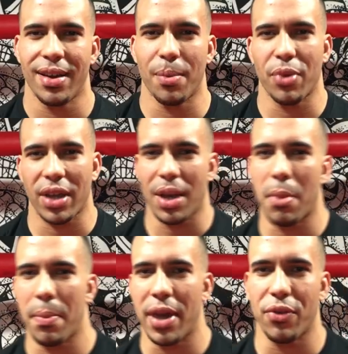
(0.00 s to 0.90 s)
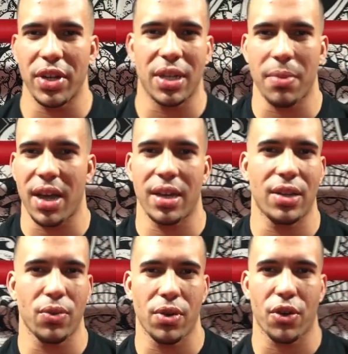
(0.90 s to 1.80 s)
I'm bringing on my man Rich. I'm not
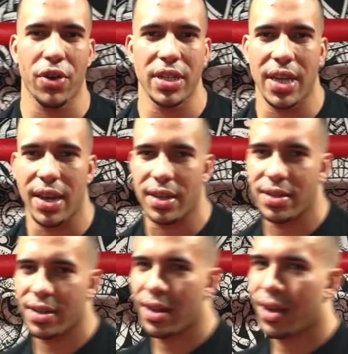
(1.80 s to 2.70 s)
gonna do no crazy edits.